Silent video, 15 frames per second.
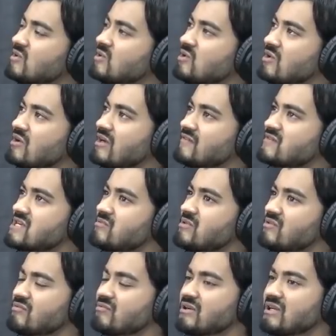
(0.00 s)
look, if
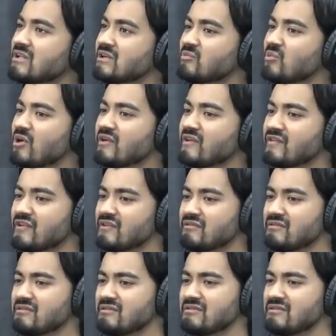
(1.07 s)
someone really wanted to